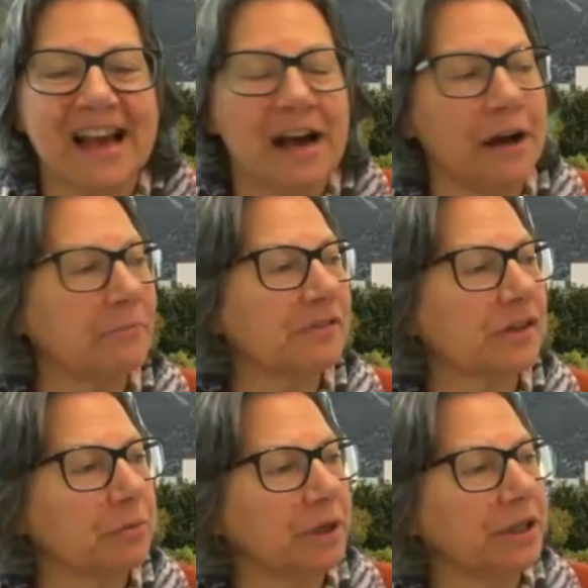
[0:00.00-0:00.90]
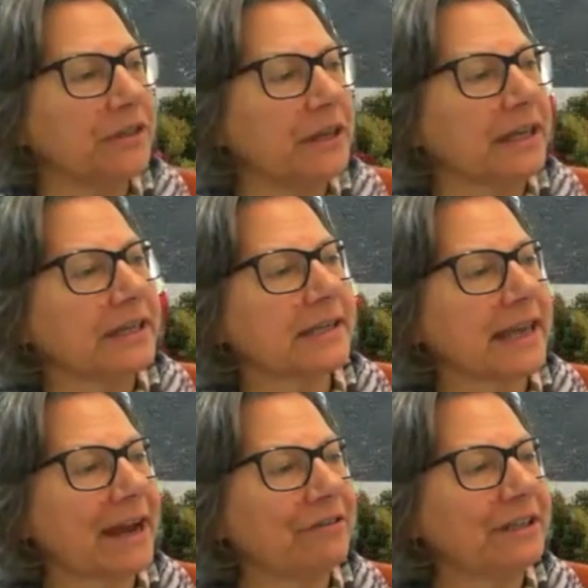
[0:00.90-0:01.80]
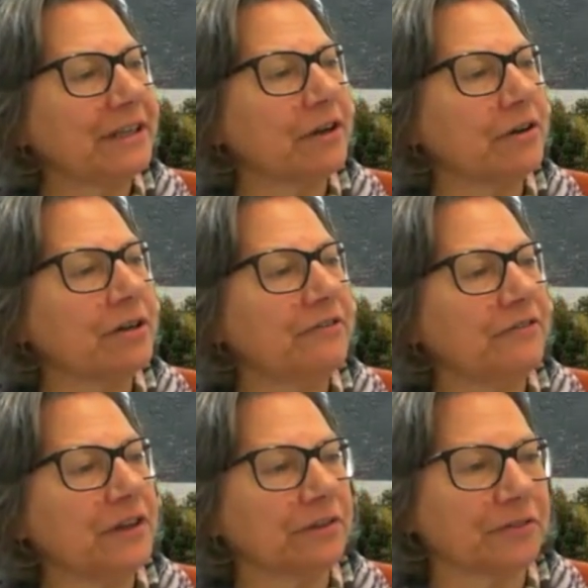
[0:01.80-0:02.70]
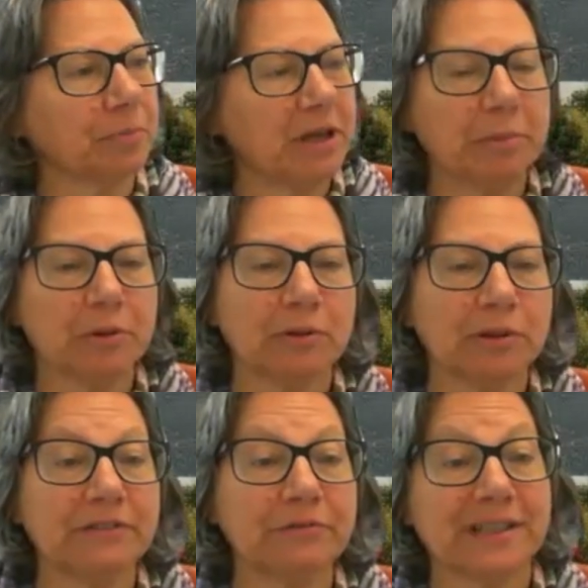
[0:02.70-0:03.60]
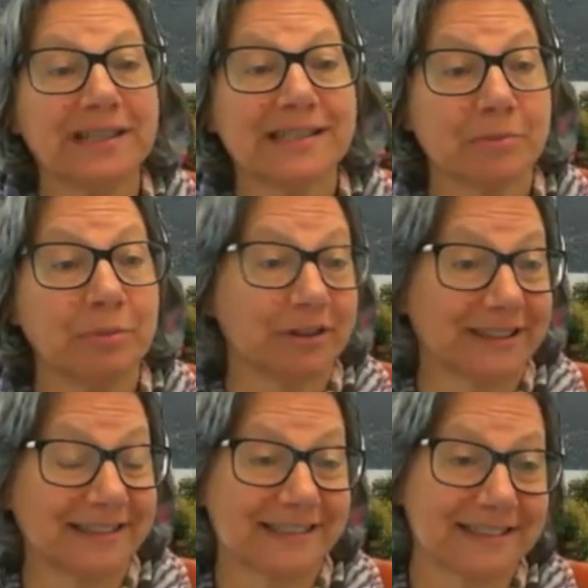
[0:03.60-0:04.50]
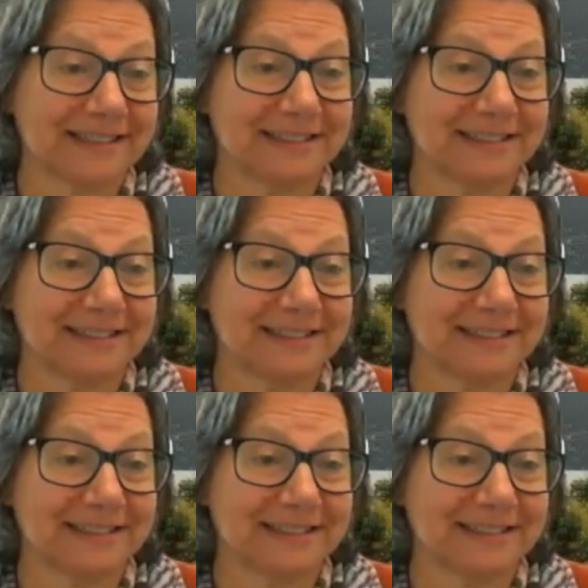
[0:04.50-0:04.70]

Um, so what do you think? Is accounting a good field for people who live with disabilities?